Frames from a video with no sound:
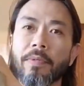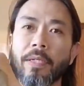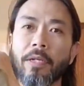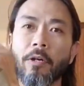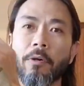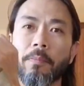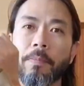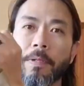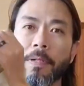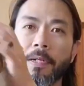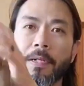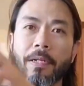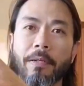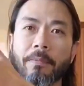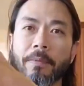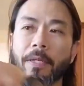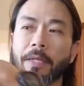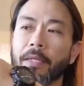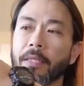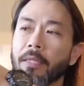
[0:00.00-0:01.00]
We open it
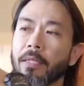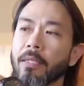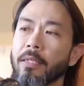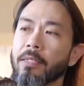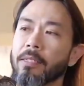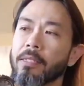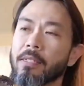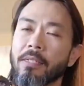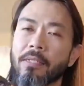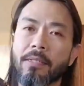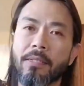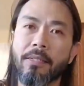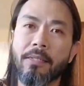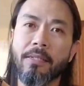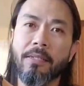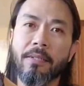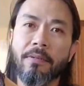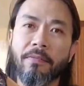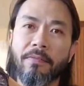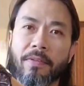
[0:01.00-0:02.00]
up like
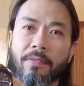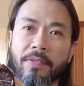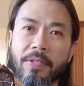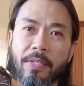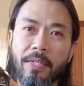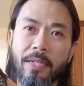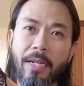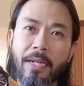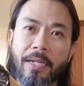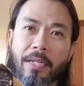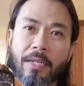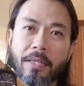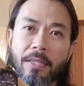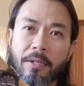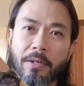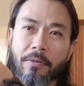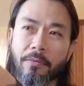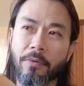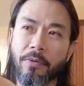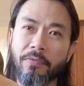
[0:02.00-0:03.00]
this. If you've seen any
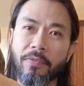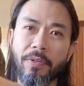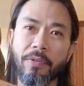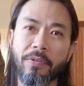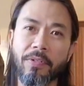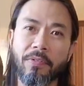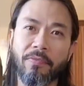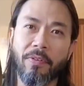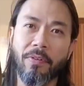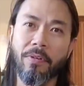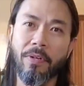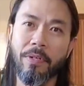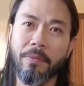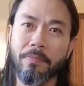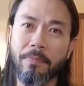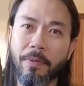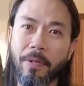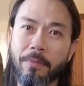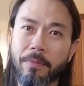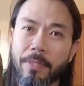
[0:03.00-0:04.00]
other reviews, you've already
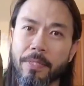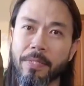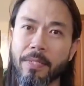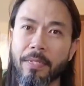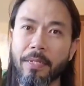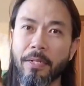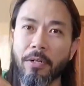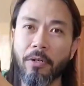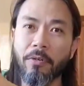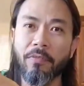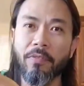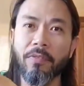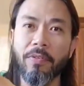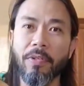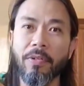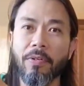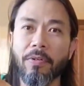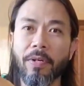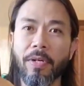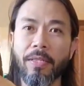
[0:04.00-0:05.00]
probably seen an
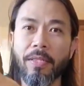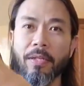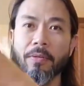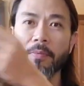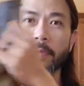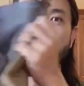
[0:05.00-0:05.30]
overview, and